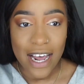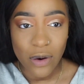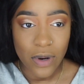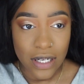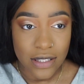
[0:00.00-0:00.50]

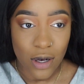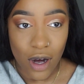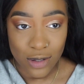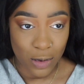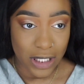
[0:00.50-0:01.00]
don't want to
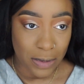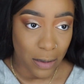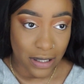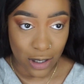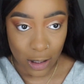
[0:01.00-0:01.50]
talk too much about
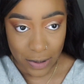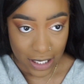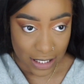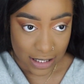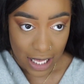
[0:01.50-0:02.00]
my dog
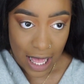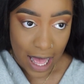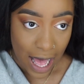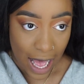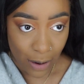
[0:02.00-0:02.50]
because
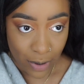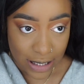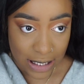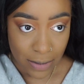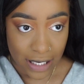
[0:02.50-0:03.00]
I
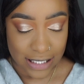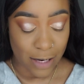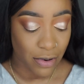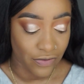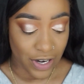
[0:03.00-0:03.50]
wanted to make a
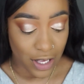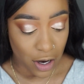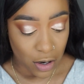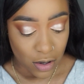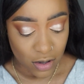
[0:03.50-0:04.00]
separate
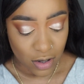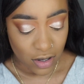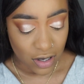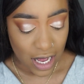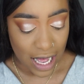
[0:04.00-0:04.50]
video
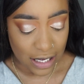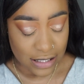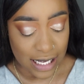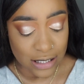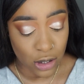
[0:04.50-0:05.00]

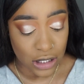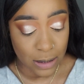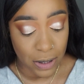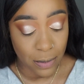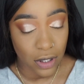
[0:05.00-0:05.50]
because I saw
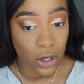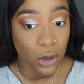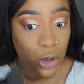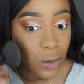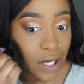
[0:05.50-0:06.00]
some people on
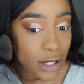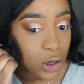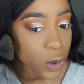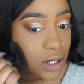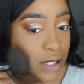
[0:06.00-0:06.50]
YouTube like
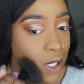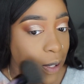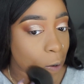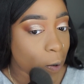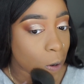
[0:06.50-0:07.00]
do this
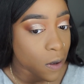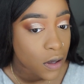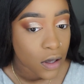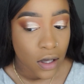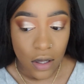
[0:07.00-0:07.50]
thing called,
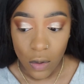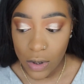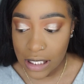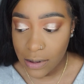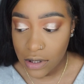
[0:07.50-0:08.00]

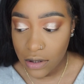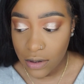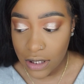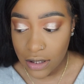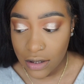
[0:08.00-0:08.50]
was I supposed to
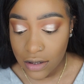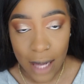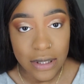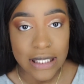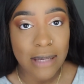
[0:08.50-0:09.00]
do this?
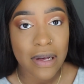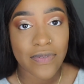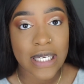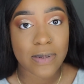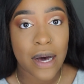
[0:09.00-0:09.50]
I'm just taking my
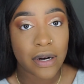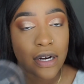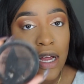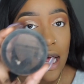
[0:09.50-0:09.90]
face powder.